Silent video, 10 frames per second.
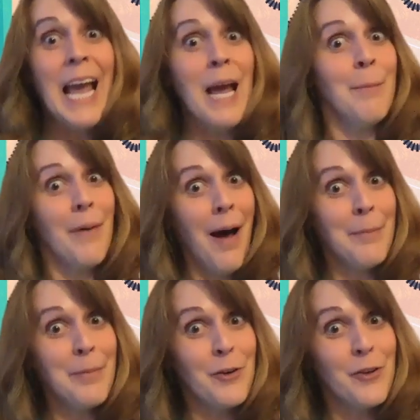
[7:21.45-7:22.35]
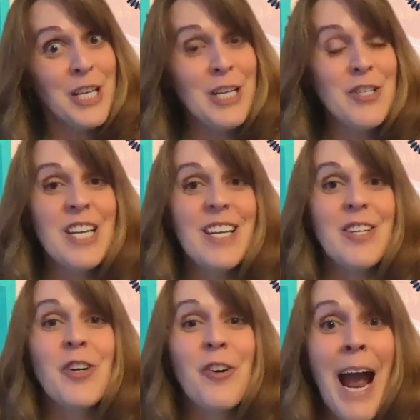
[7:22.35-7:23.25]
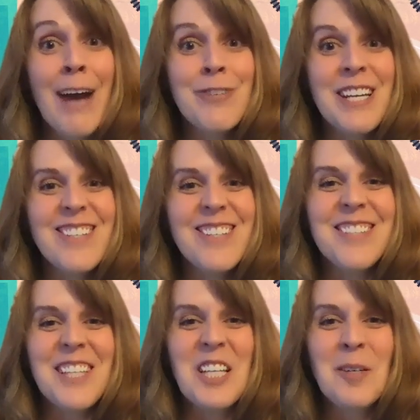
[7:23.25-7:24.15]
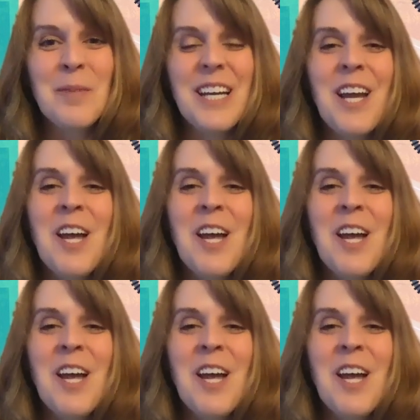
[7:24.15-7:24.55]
amp up your teaching and your crafting just a little bit,